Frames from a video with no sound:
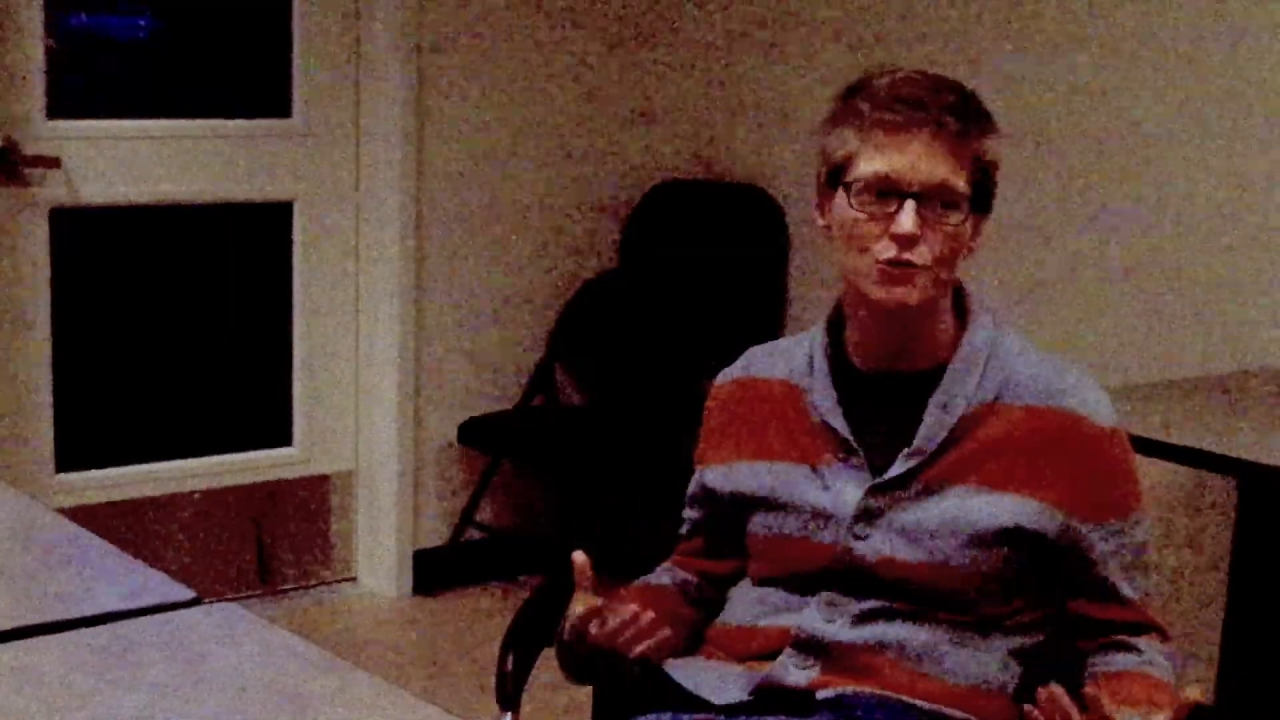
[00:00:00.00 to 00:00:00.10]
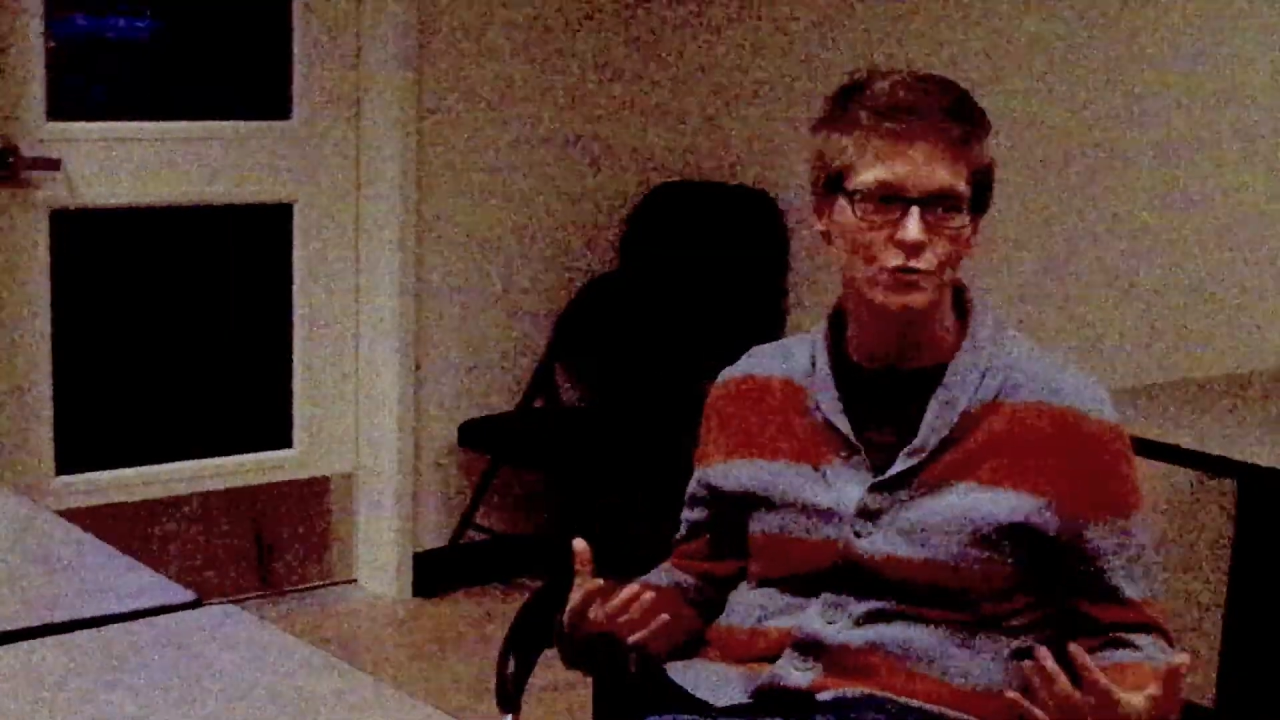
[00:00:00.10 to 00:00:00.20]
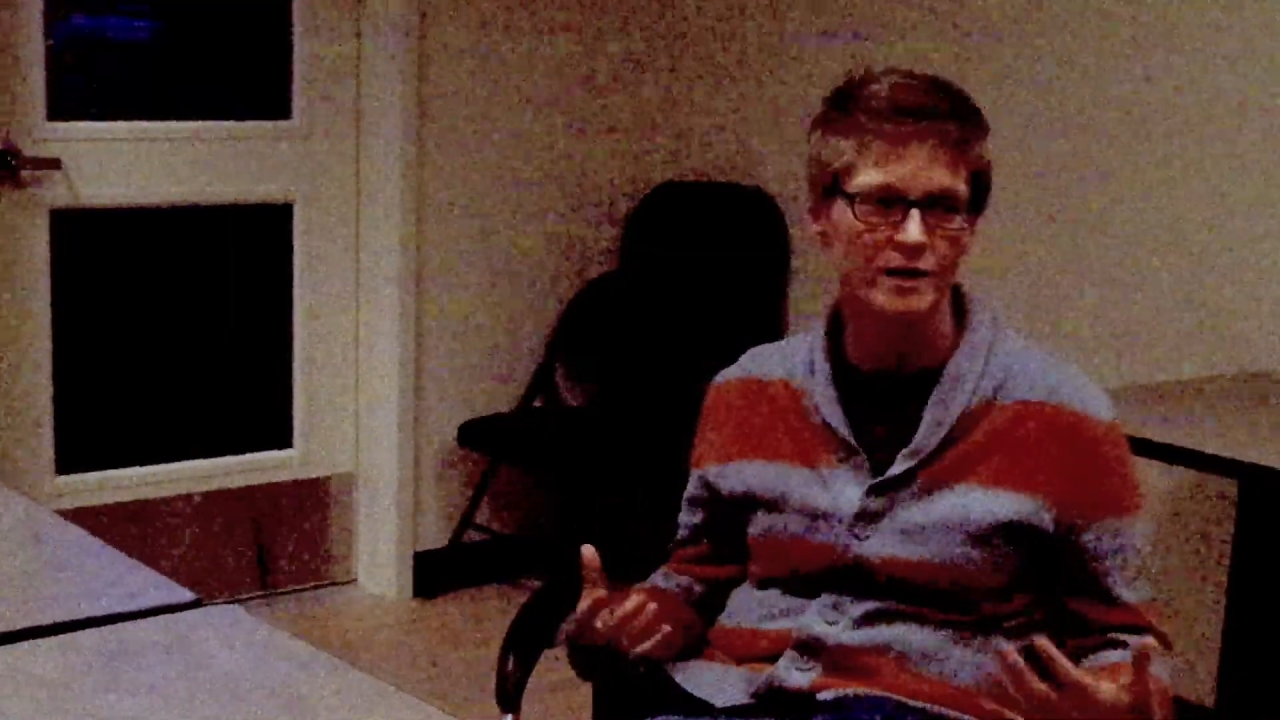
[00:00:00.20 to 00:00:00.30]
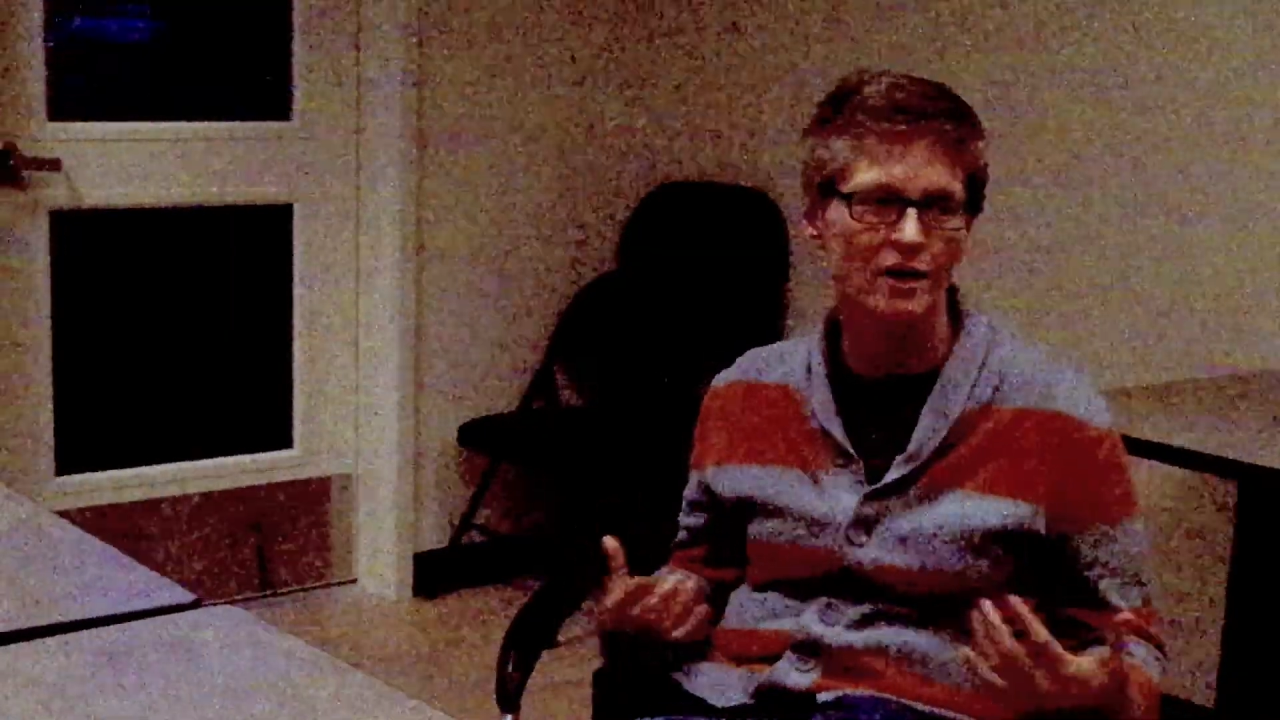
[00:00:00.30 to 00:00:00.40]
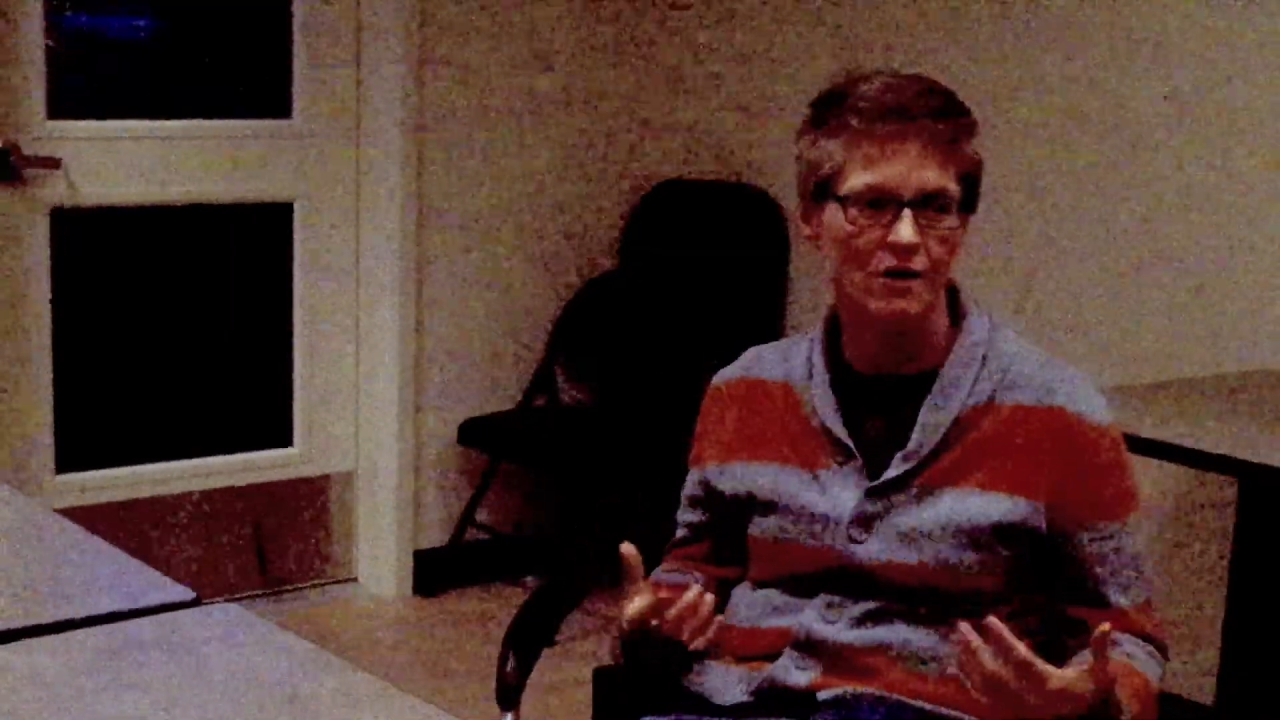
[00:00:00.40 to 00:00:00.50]

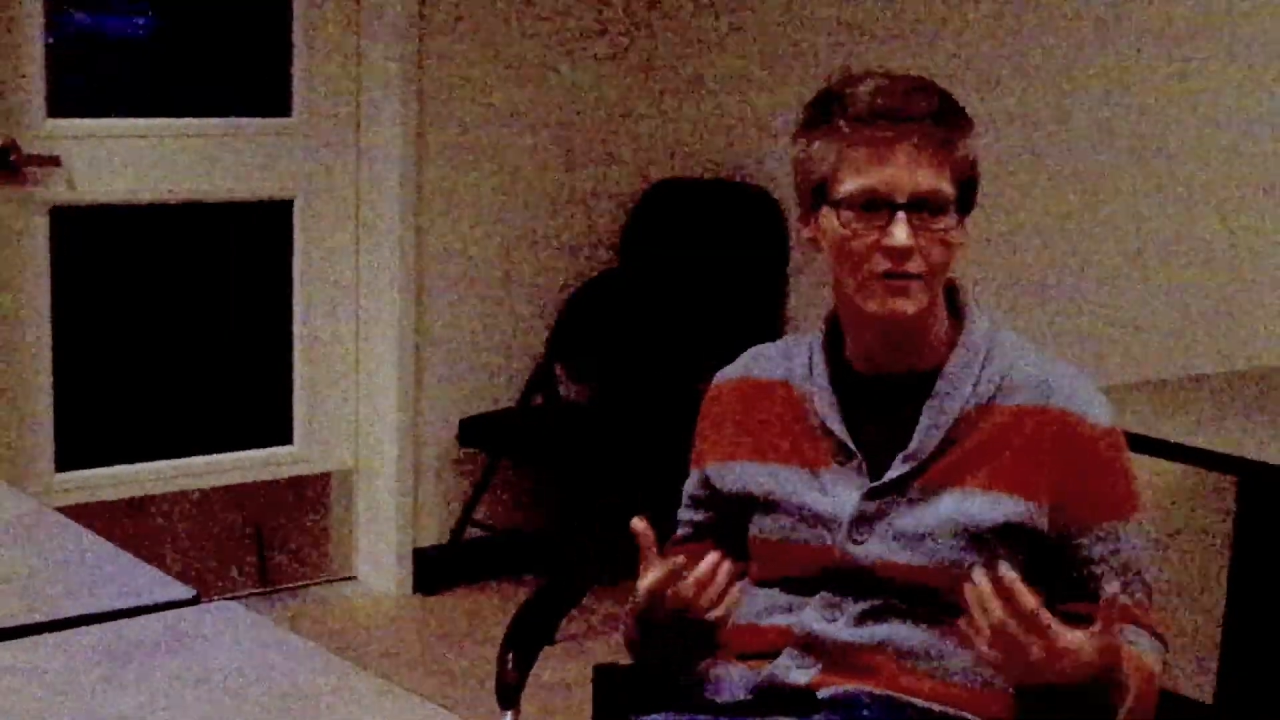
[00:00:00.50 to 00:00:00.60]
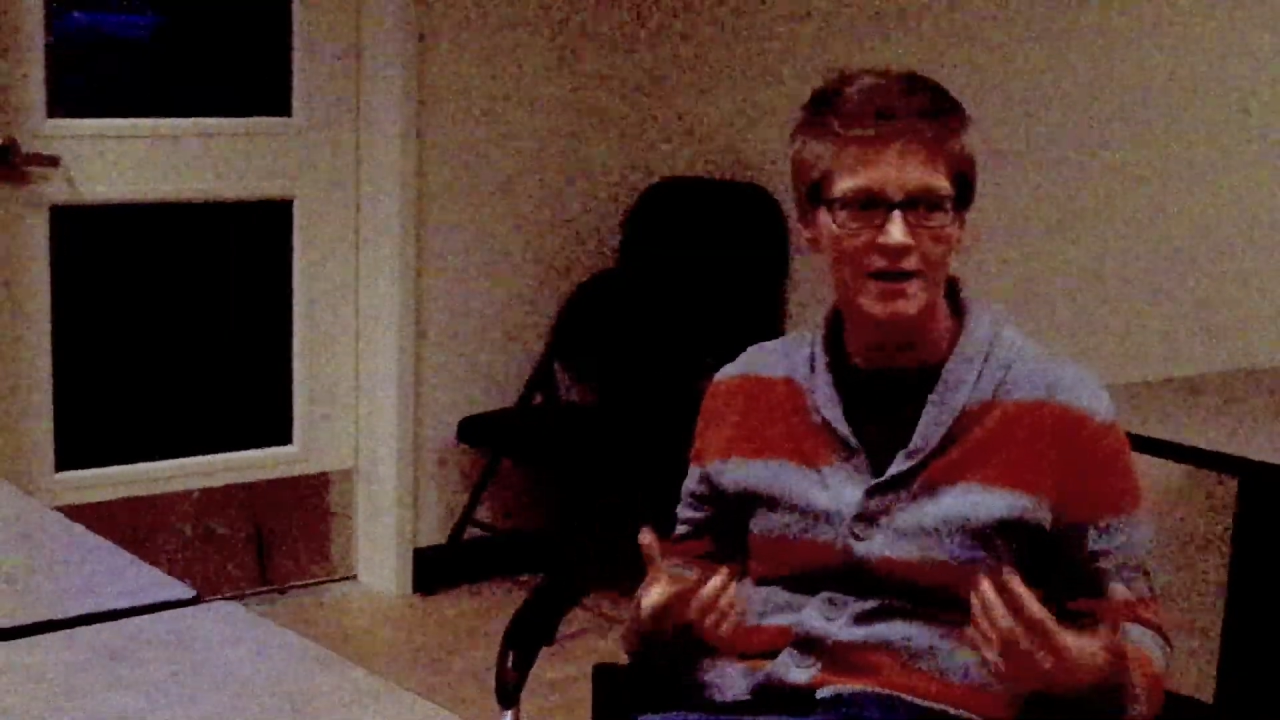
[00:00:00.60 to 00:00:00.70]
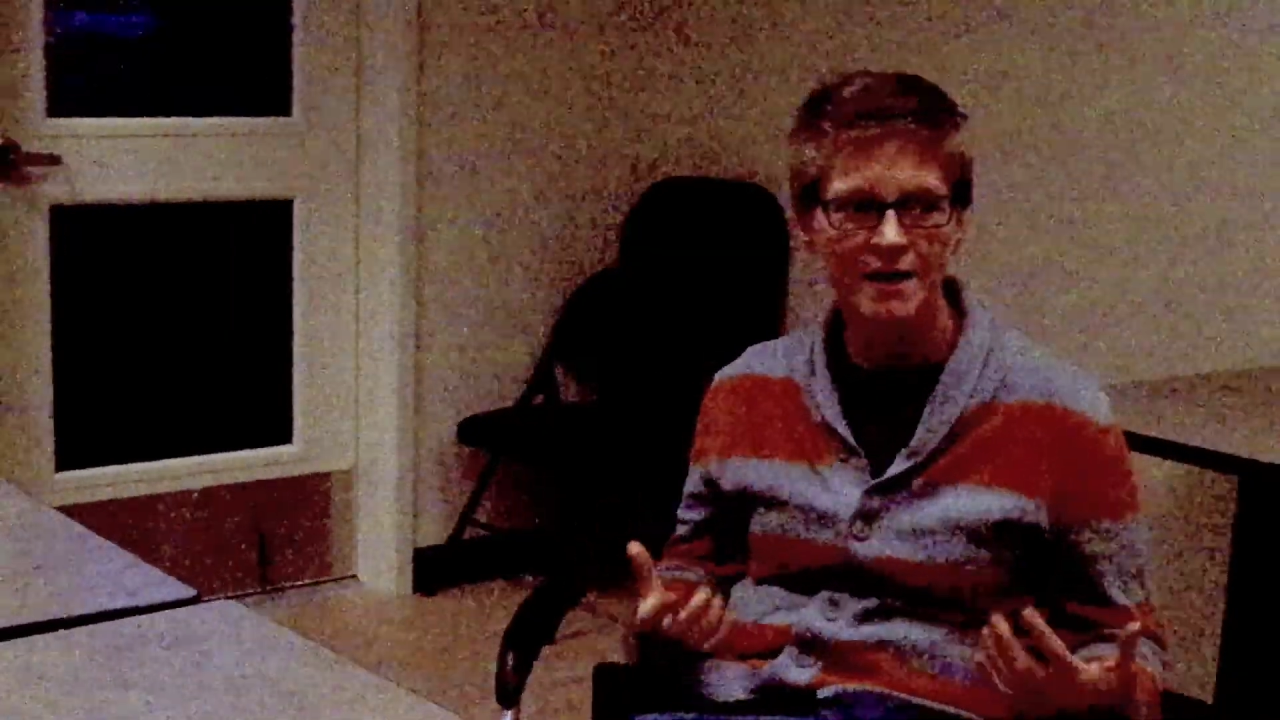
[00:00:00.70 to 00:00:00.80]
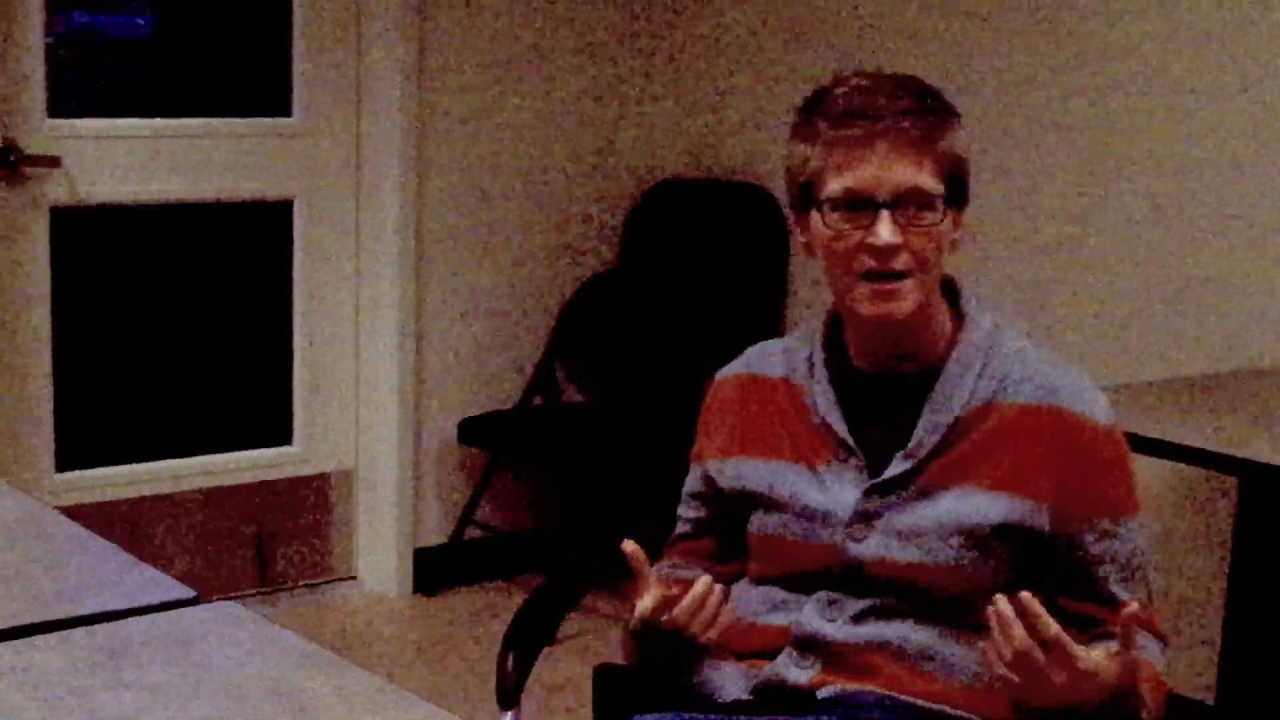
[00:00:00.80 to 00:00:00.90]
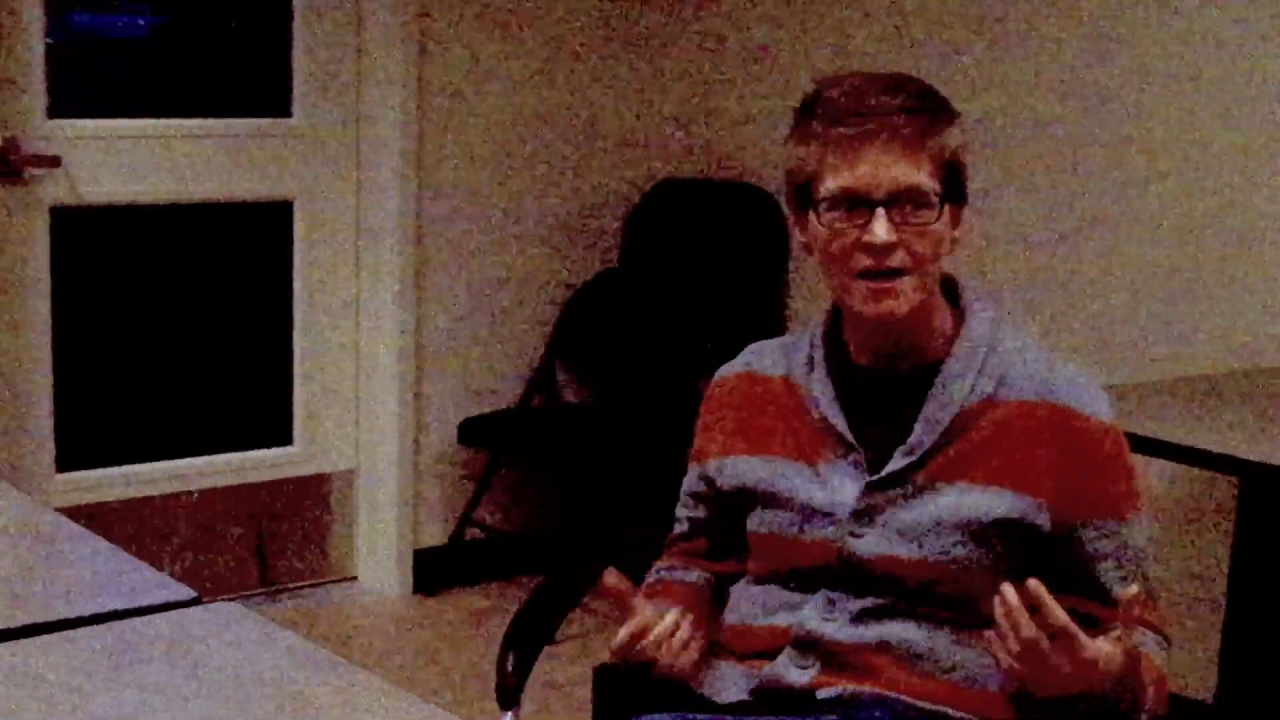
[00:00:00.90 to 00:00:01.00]
who we are,
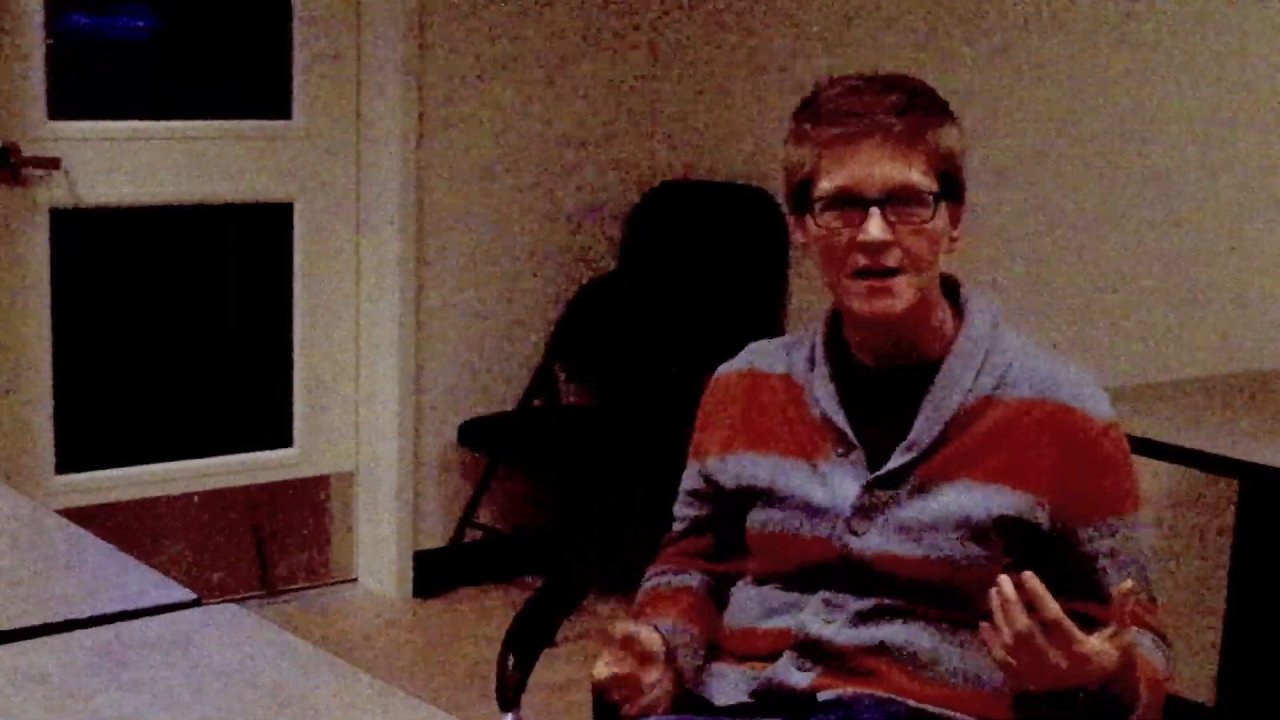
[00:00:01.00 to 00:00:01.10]
right?